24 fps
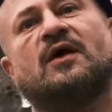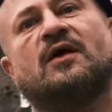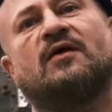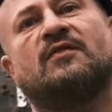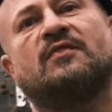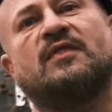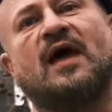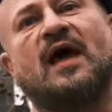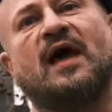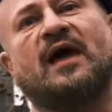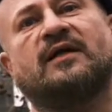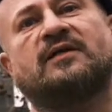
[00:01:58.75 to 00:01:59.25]

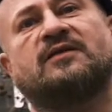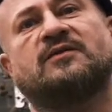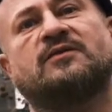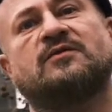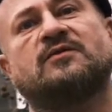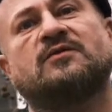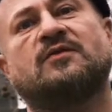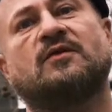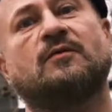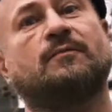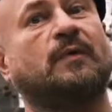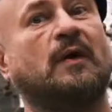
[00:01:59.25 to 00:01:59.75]

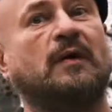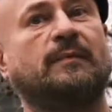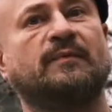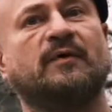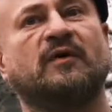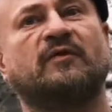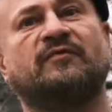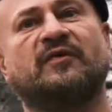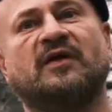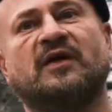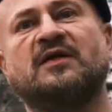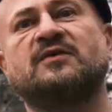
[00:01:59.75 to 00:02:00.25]
that the people
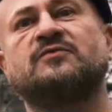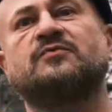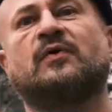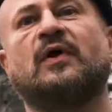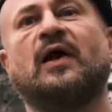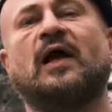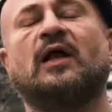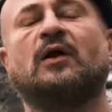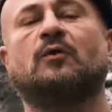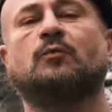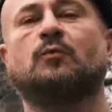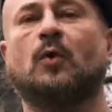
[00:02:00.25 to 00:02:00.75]
of
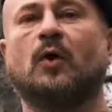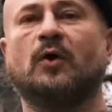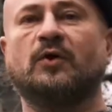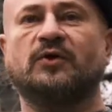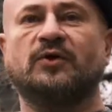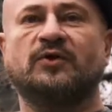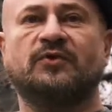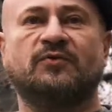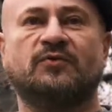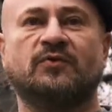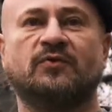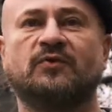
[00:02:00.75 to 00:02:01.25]
Israel
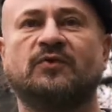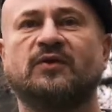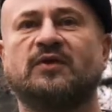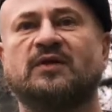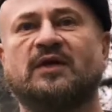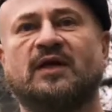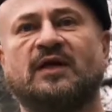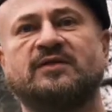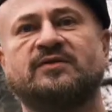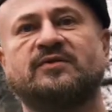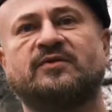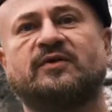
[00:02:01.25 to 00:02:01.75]
wandered through the
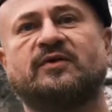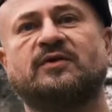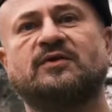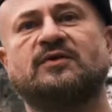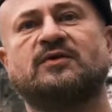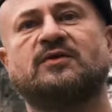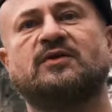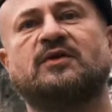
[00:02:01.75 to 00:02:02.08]
desert.